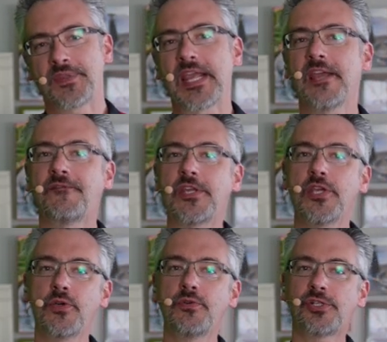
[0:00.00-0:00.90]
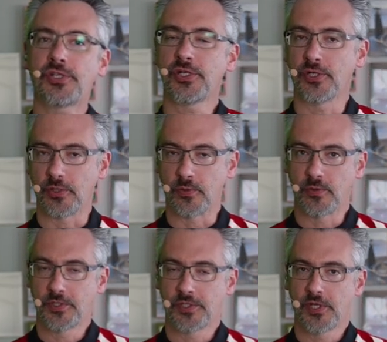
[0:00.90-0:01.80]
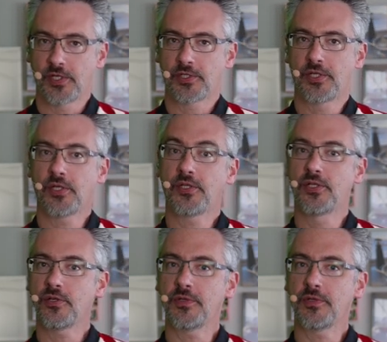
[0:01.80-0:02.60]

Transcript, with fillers: If you choose to do